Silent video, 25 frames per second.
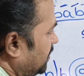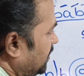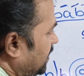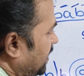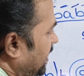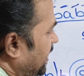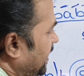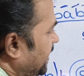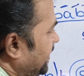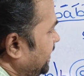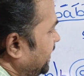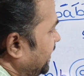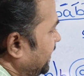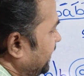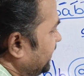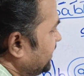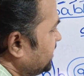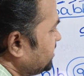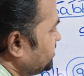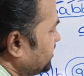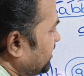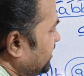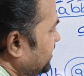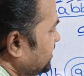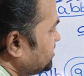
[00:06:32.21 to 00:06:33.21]
And
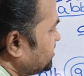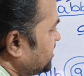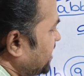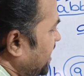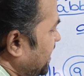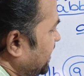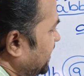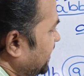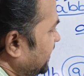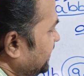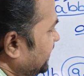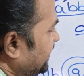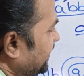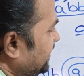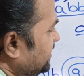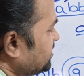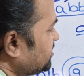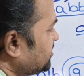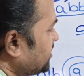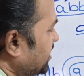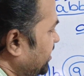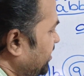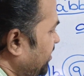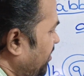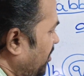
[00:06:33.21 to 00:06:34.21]
initially stack
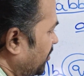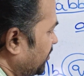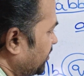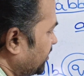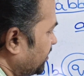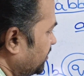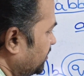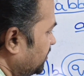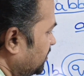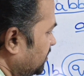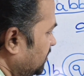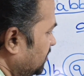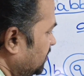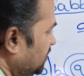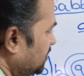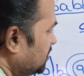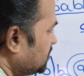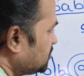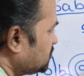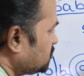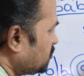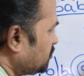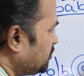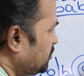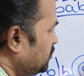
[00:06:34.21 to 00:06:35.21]
contains Z0.
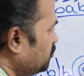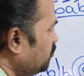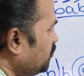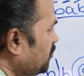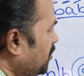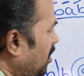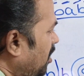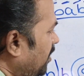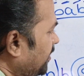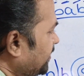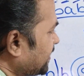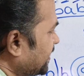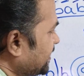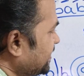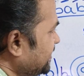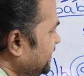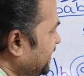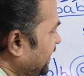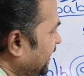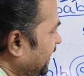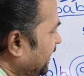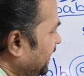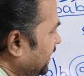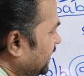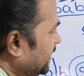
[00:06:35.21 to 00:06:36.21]
So Q0,
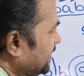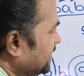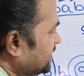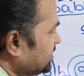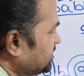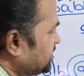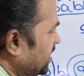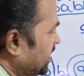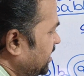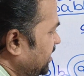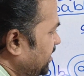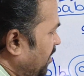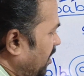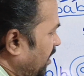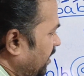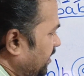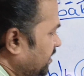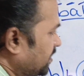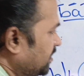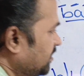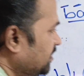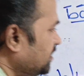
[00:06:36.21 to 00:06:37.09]
A, Z0.